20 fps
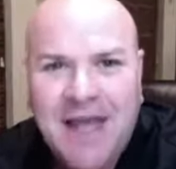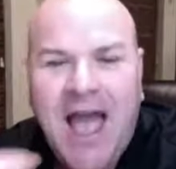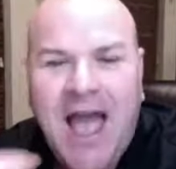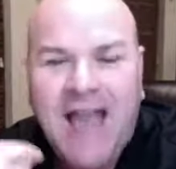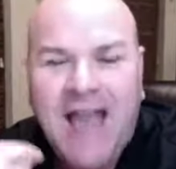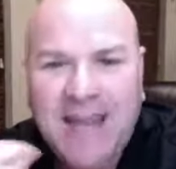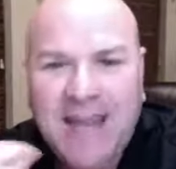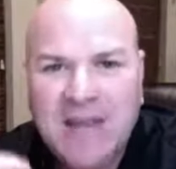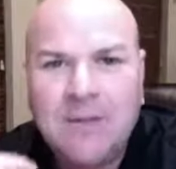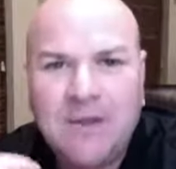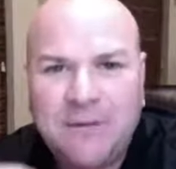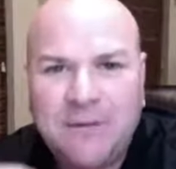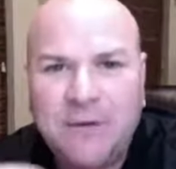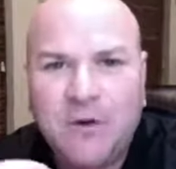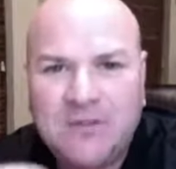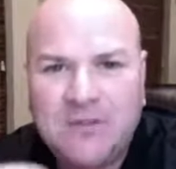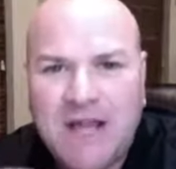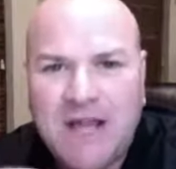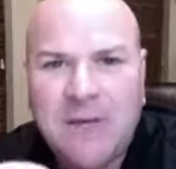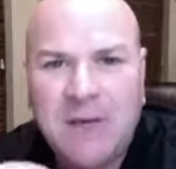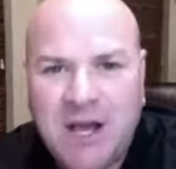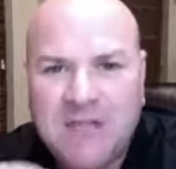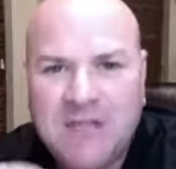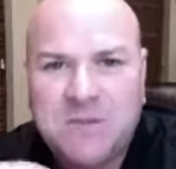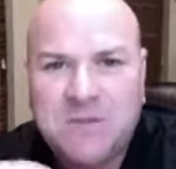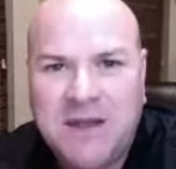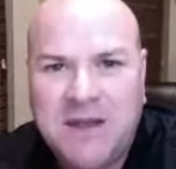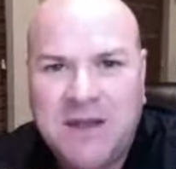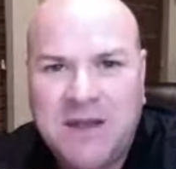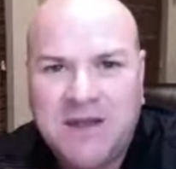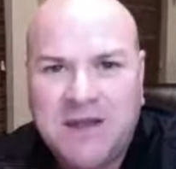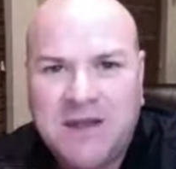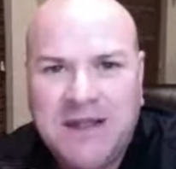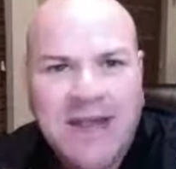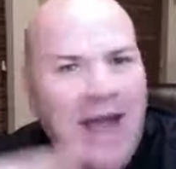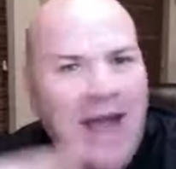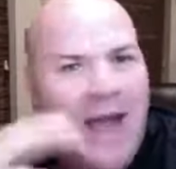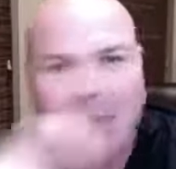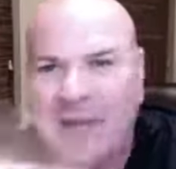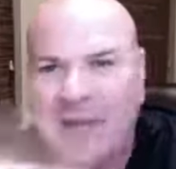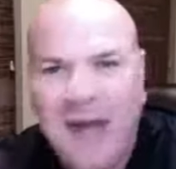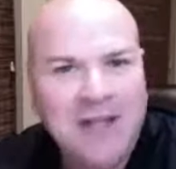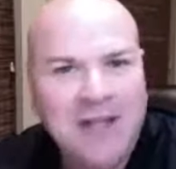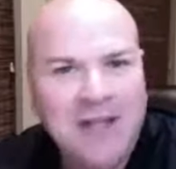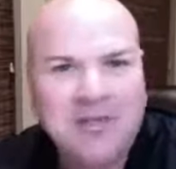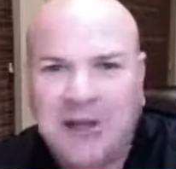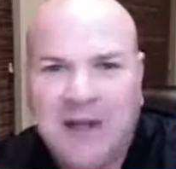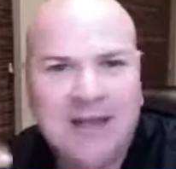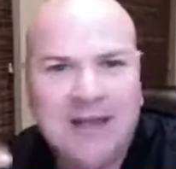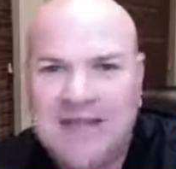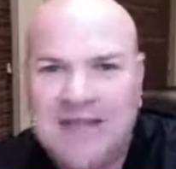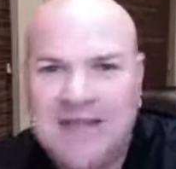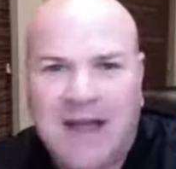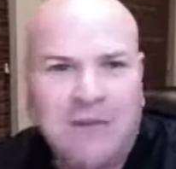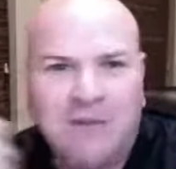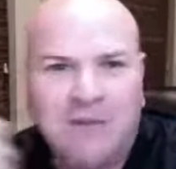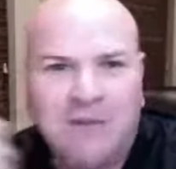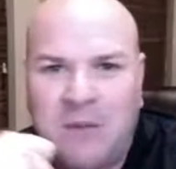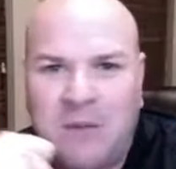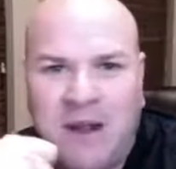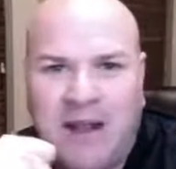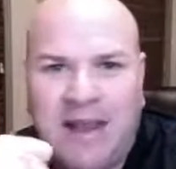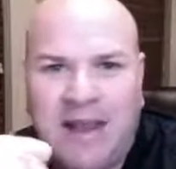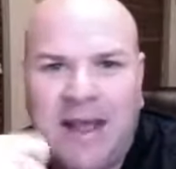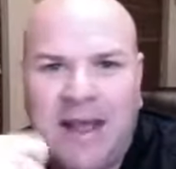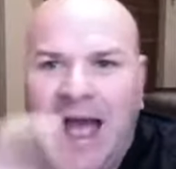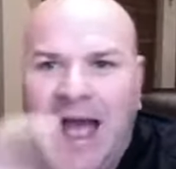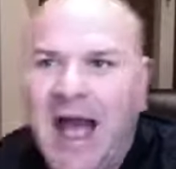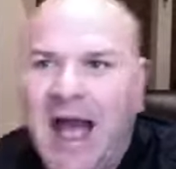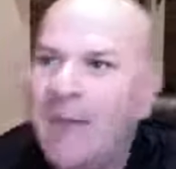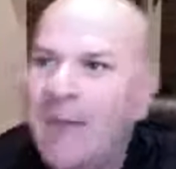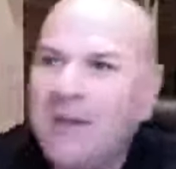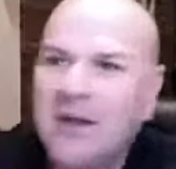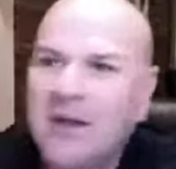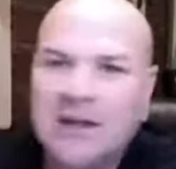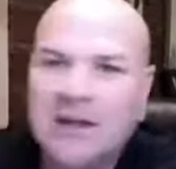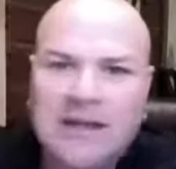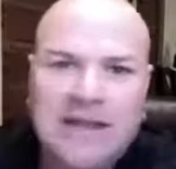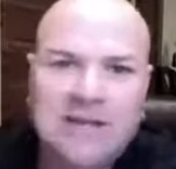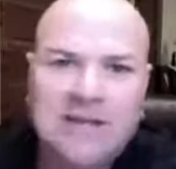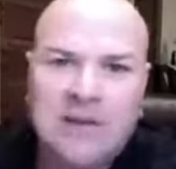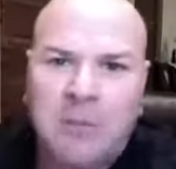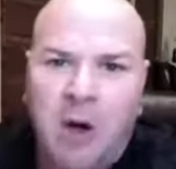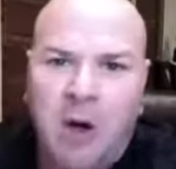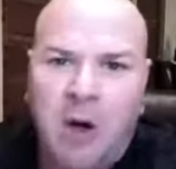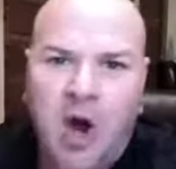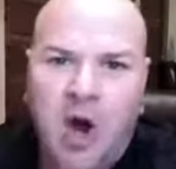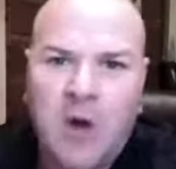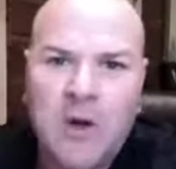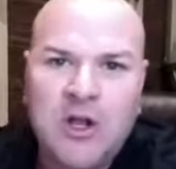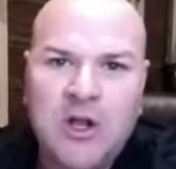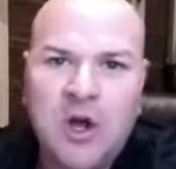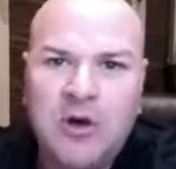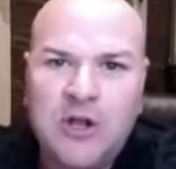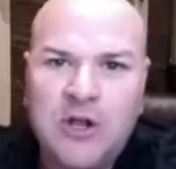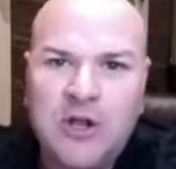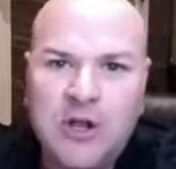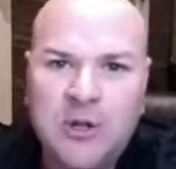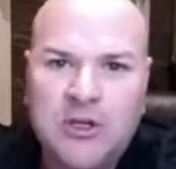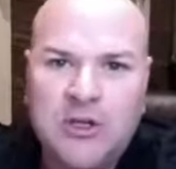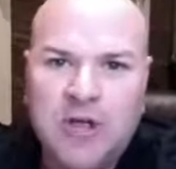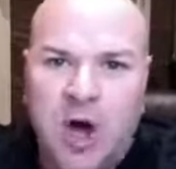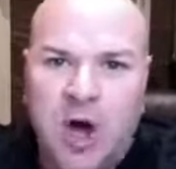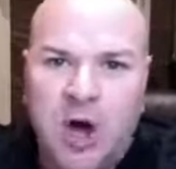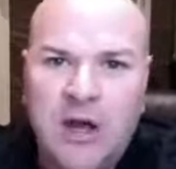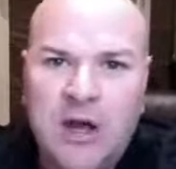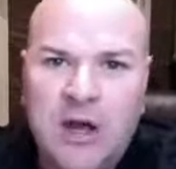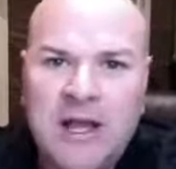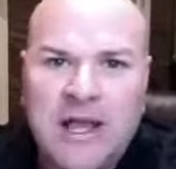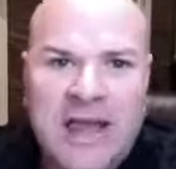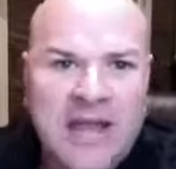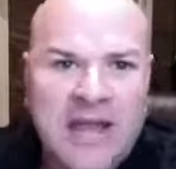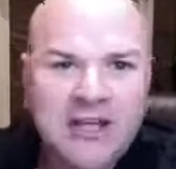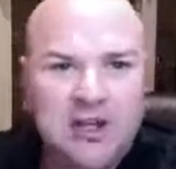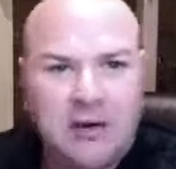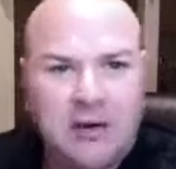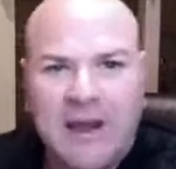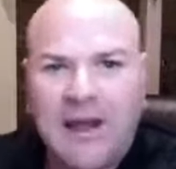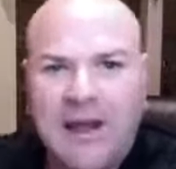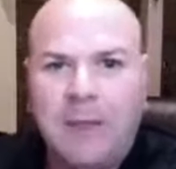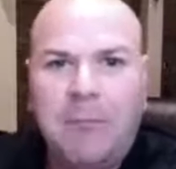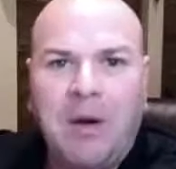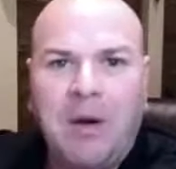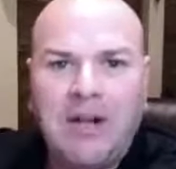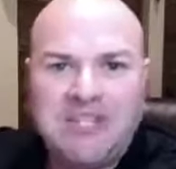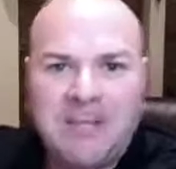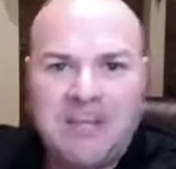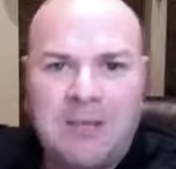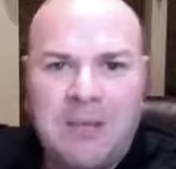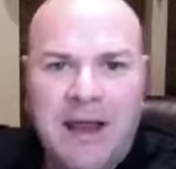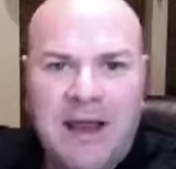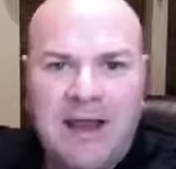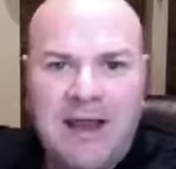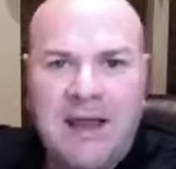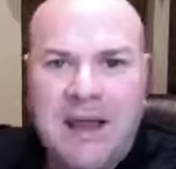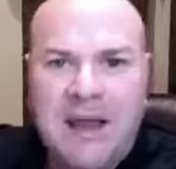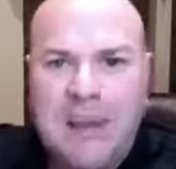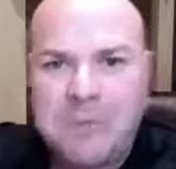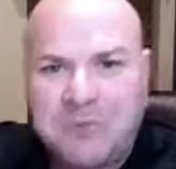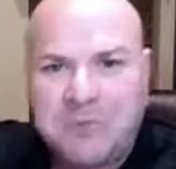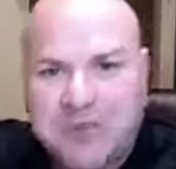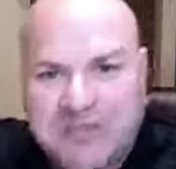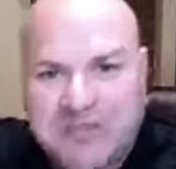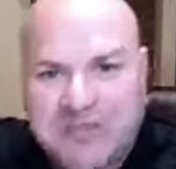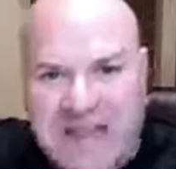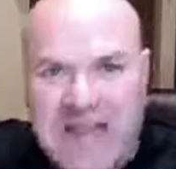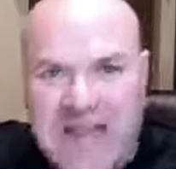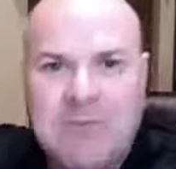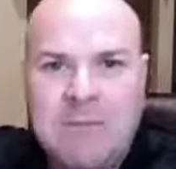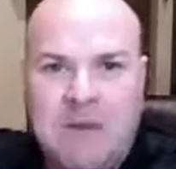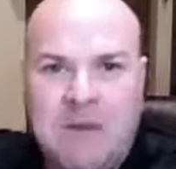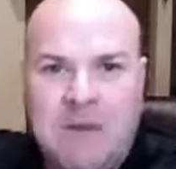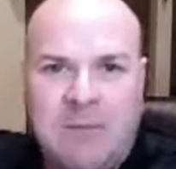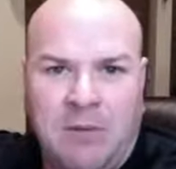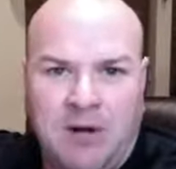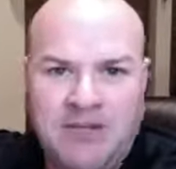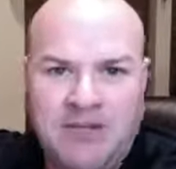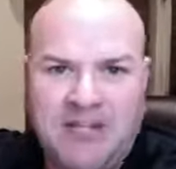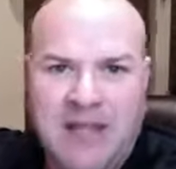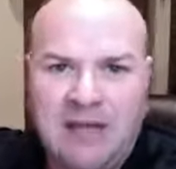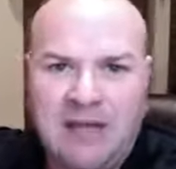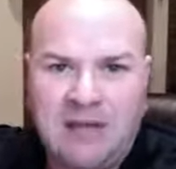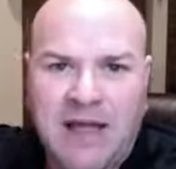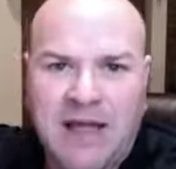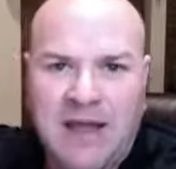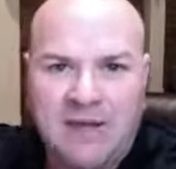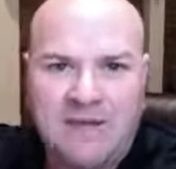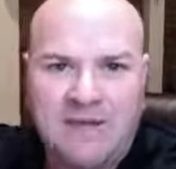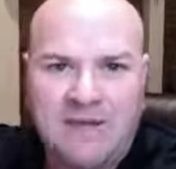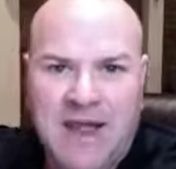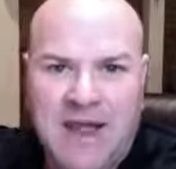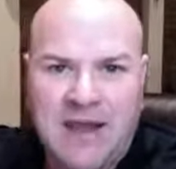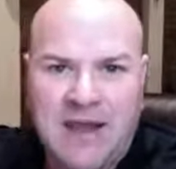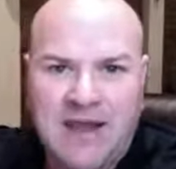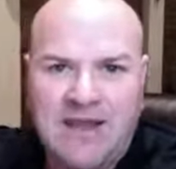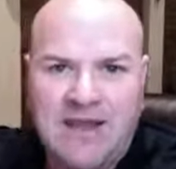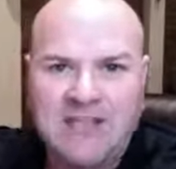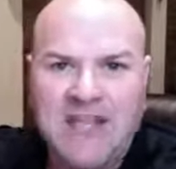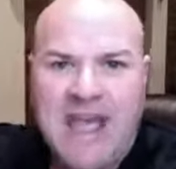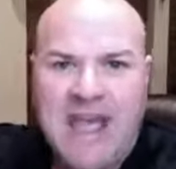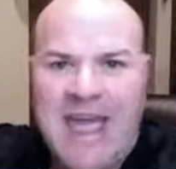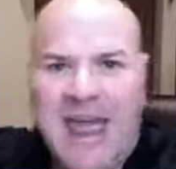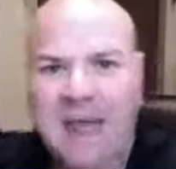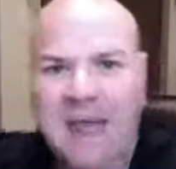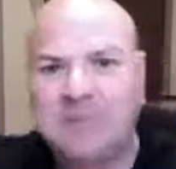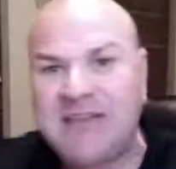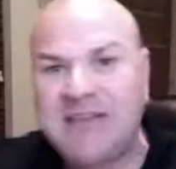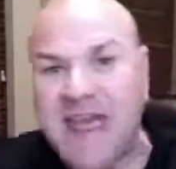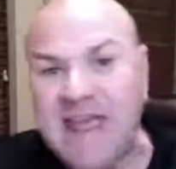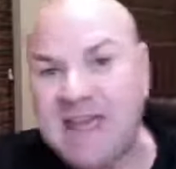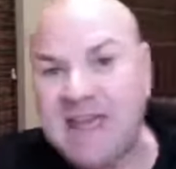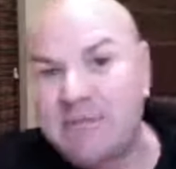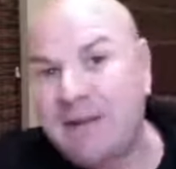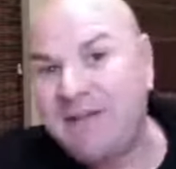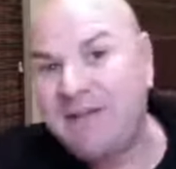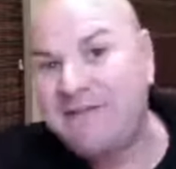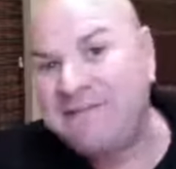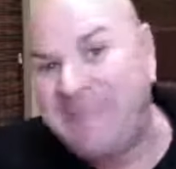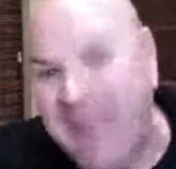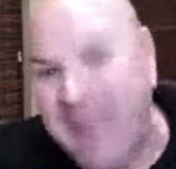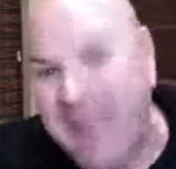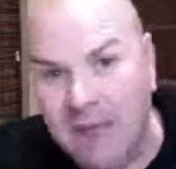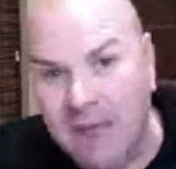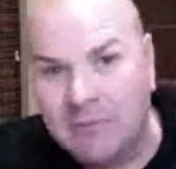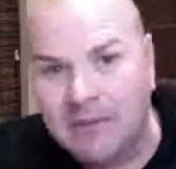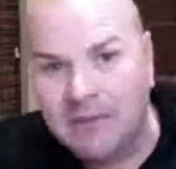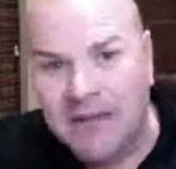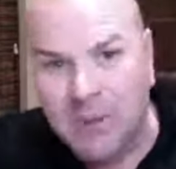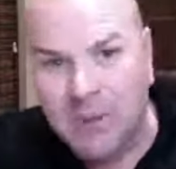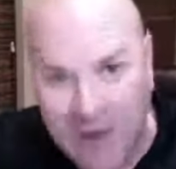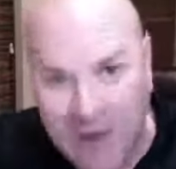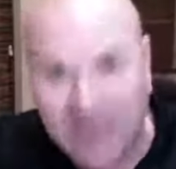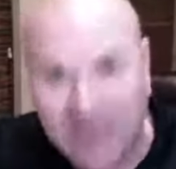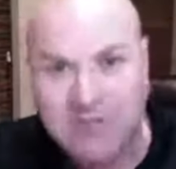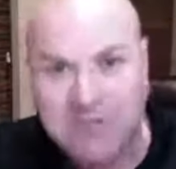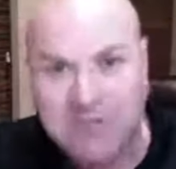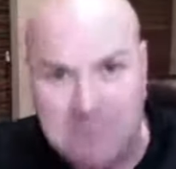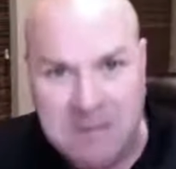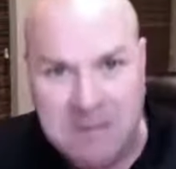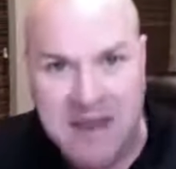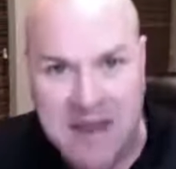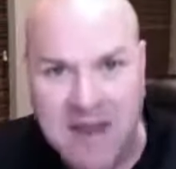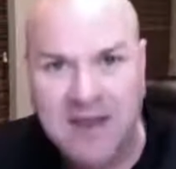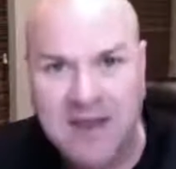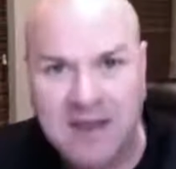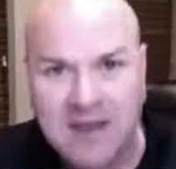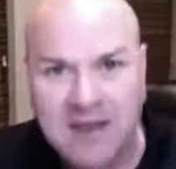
I get to be a full-time husband. I'm not trading time for money. I'm going to leave tomorrow and go to Utah and train a bunch of my team members of LifeVantage, and I'm taking my family with me,